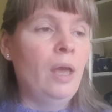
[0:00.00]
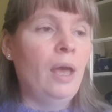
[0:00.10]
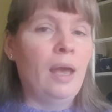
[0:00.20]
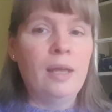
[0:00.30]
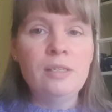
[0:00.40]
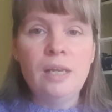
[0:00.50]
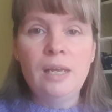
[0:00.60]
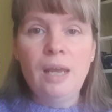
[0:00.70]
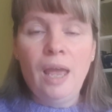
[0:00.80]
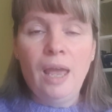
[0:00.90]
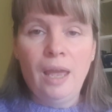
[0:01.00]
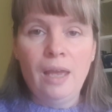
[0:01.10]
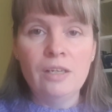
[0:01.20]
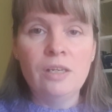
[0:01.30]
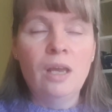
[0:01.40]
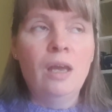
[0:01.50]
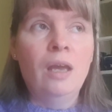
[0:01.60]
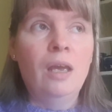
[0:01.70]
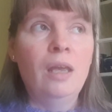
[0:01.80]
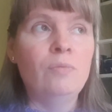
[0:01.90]
and I
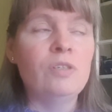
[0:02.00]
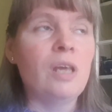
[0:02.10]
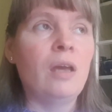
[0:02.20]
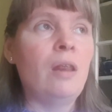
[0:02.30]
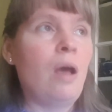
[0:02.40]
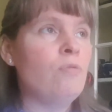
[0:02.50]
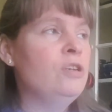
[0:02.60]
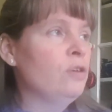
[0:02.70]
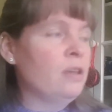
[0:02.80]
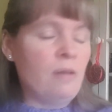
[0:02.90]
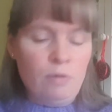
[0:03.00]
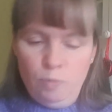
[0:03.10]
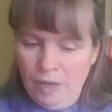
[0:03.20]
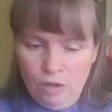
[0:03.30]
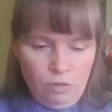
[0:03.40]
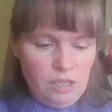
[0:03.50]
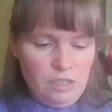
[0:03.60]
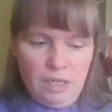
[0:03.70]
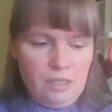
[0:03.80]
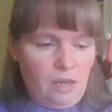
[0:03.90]
was picking all these
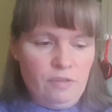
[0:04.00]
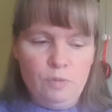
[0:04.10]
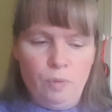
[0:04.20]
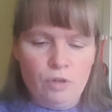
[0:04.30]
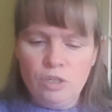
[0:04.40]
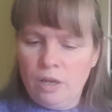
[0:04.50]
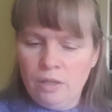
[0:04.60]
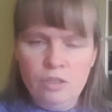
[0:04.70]
things out of this box going,